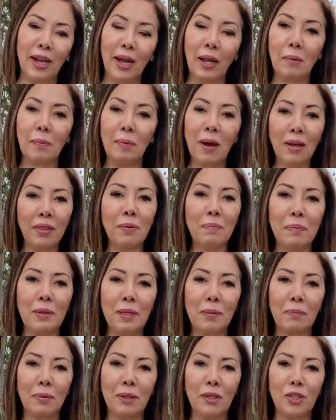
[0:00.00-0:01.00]
help other
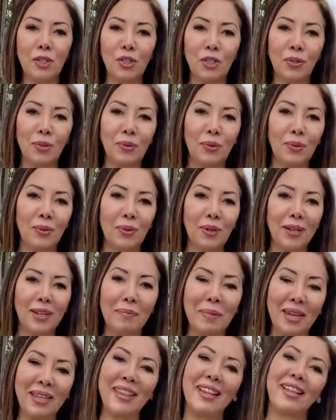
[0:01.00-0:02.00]
people to
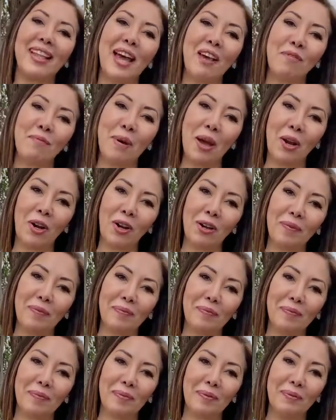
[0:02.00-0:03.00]
make their life better
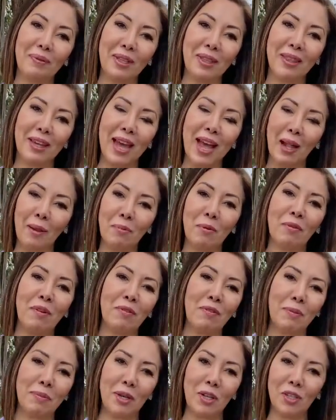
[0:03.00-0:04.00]
with the help of
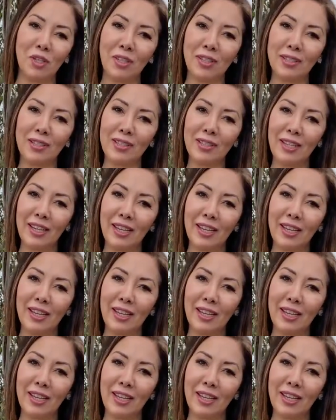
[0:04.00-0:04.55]
affirmations.